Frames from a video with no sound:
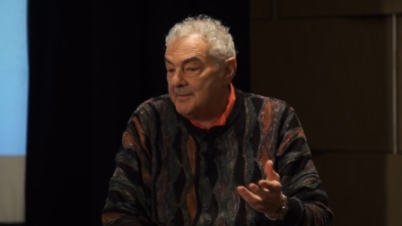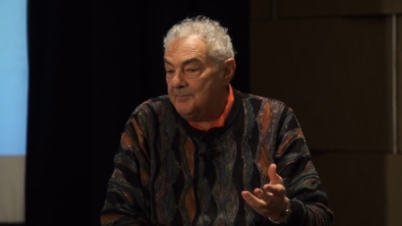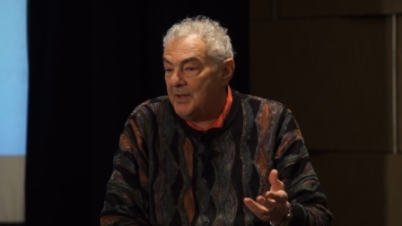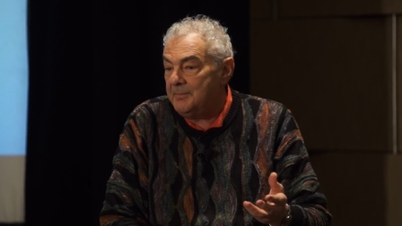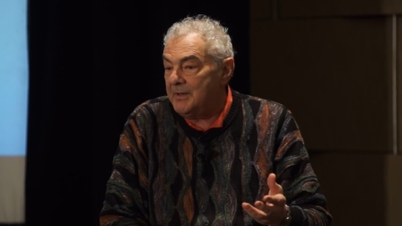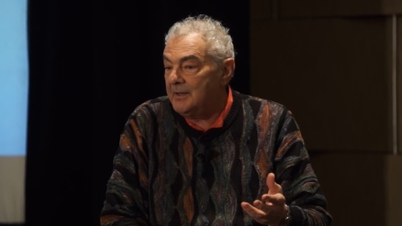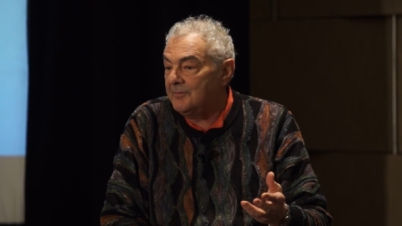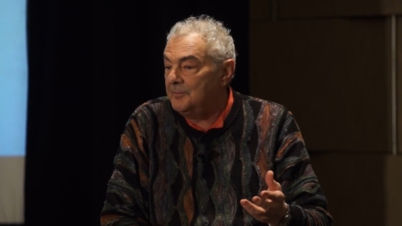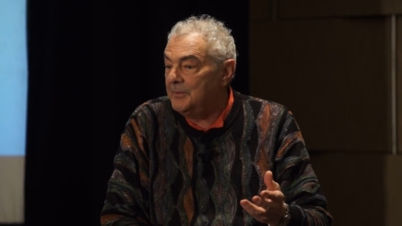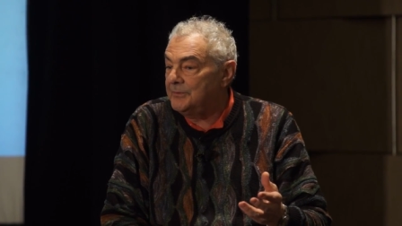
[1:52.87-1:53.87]
Maybe
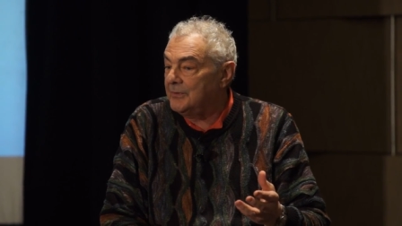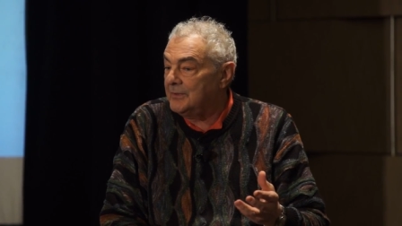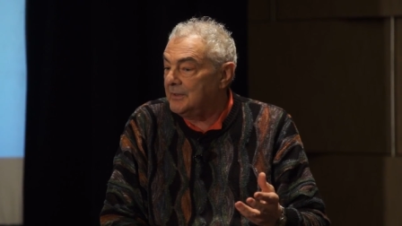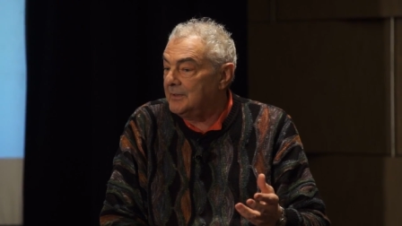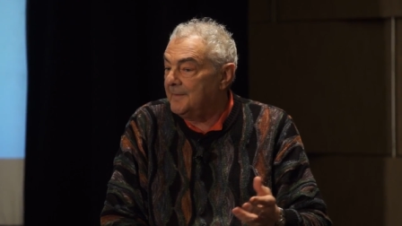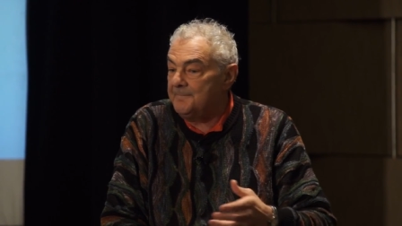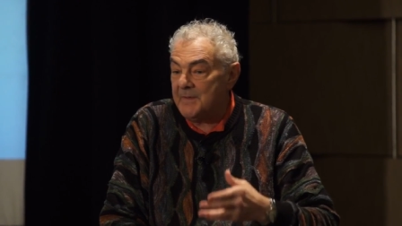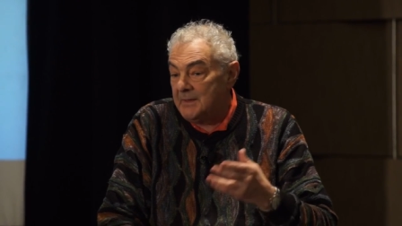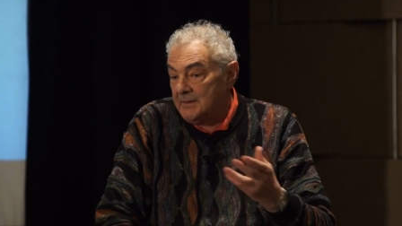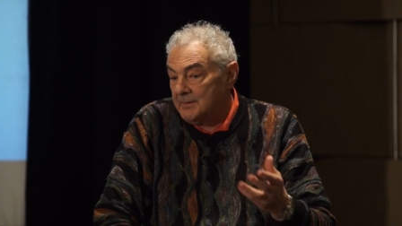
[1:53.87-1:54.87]
government, uh,
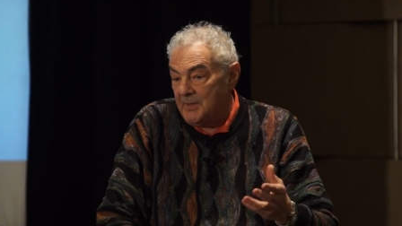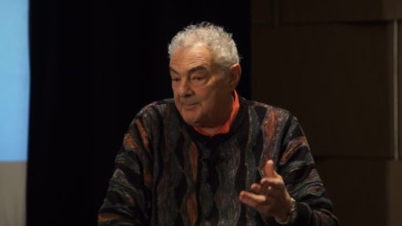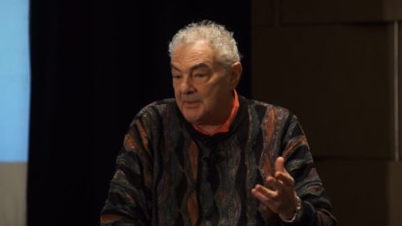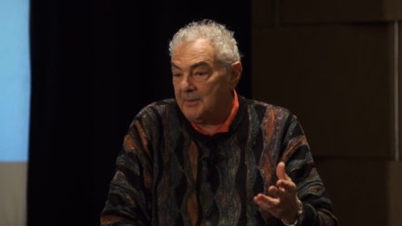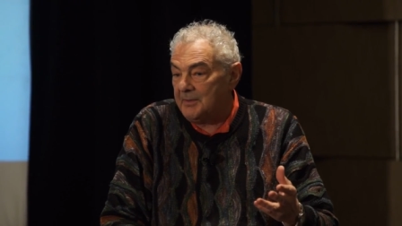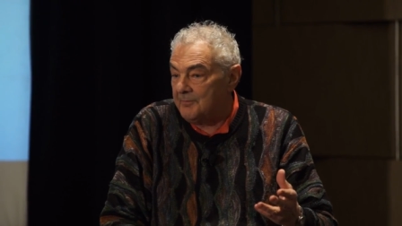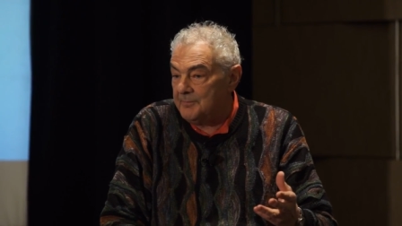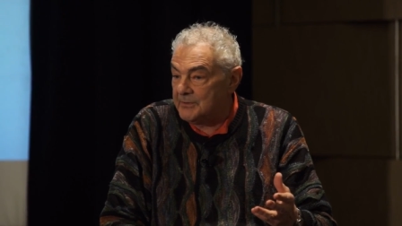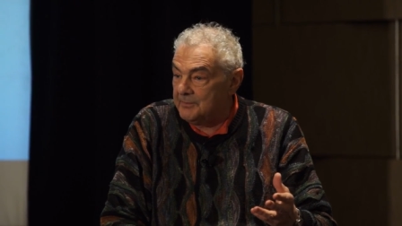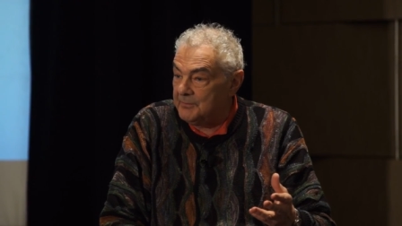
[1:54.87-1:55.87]
maybe
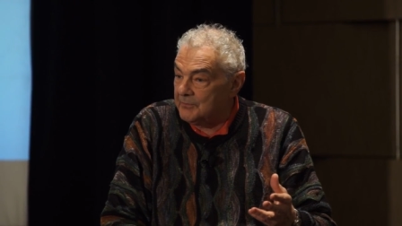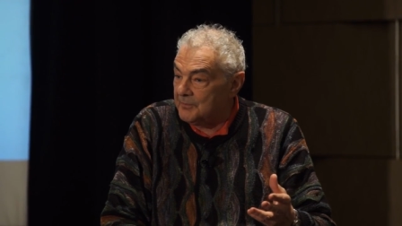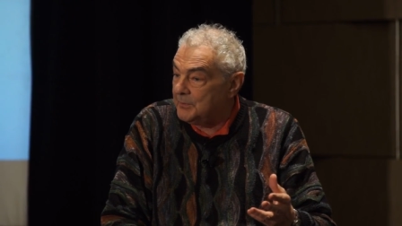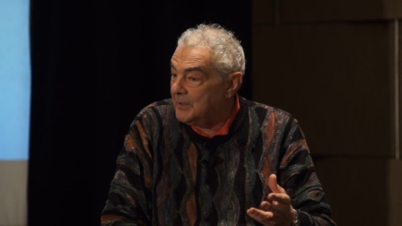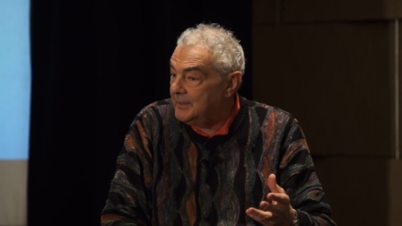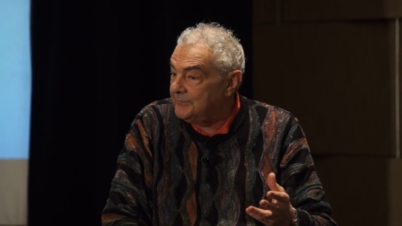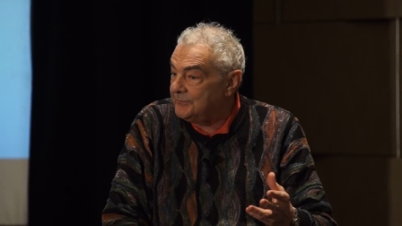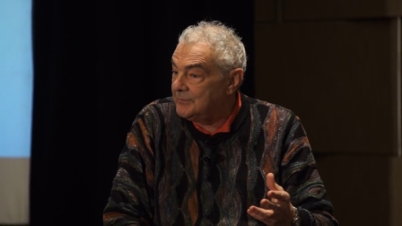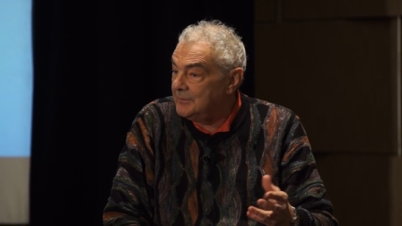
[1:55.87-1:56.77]
government can be replaced,